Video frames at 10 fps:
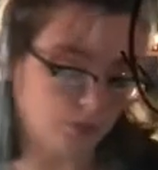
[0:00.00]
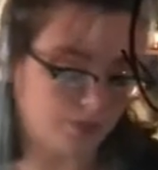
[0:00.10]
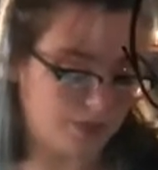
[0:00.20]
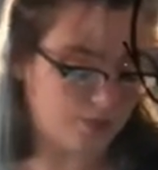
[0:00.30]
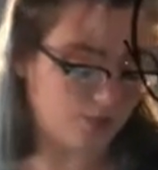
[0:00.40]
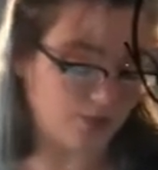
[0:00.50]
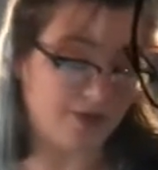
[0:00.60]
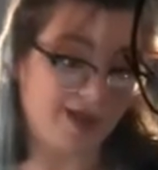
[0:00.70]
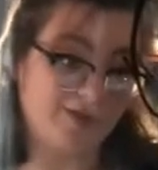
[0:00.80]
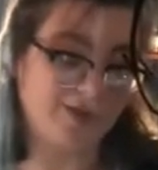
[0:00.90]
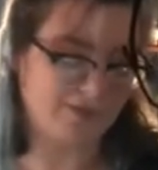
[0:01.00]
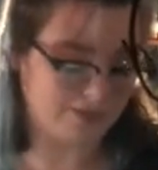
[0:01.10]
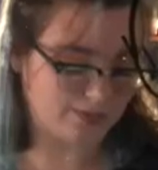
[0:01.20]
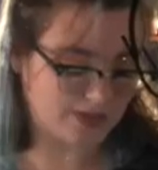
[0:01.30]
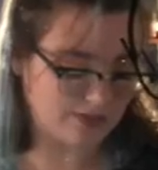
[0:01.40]
people who are not real with
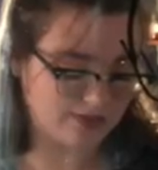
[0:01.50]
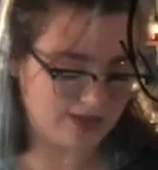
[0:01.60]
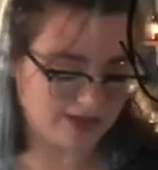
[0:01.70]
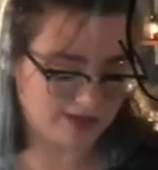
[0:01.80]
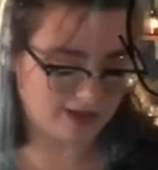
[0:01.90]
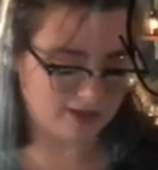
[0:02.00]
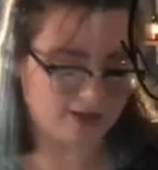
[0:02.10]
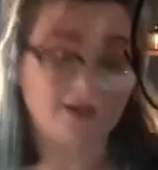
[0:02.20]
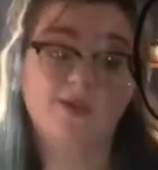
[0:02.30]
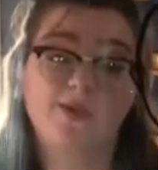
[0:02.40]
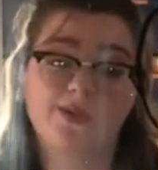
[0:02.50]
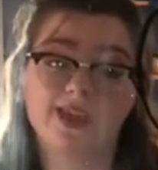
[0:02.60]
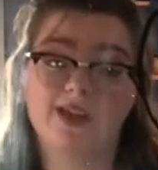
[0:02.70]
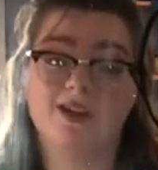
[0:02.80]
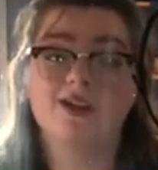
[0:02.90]
themselves, and that's neither here nor
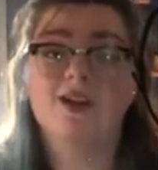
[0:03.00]
there.